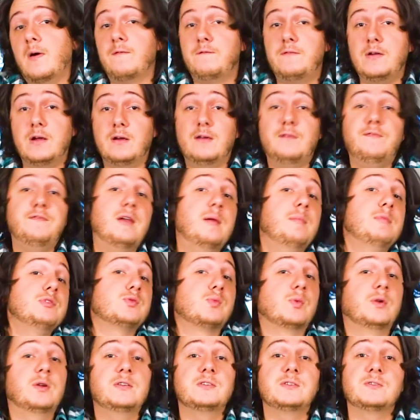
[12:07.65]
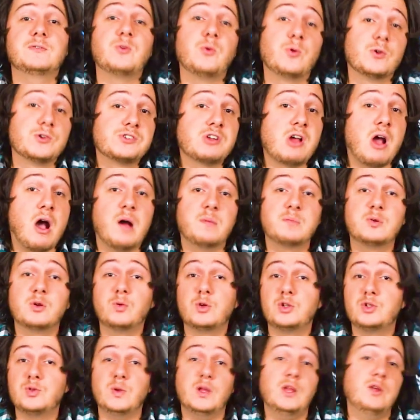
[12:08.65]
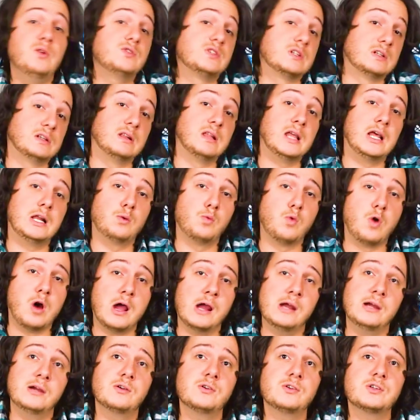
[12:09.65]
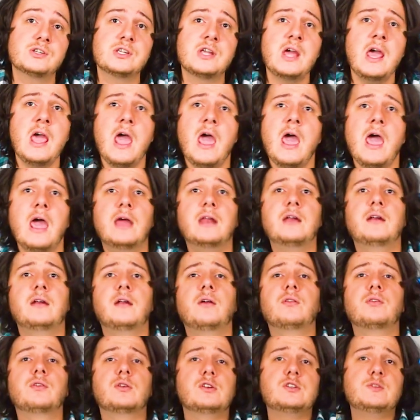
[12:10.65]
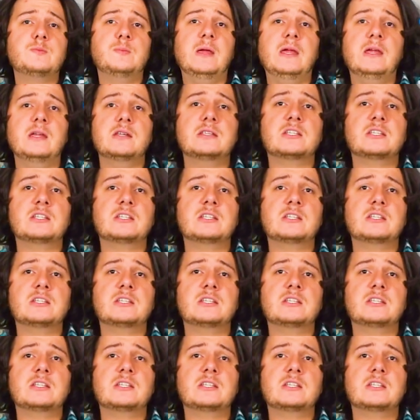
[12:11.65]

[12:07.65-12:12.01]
A very famous one is, of course, copper, which we use in a lot of wires. And another is being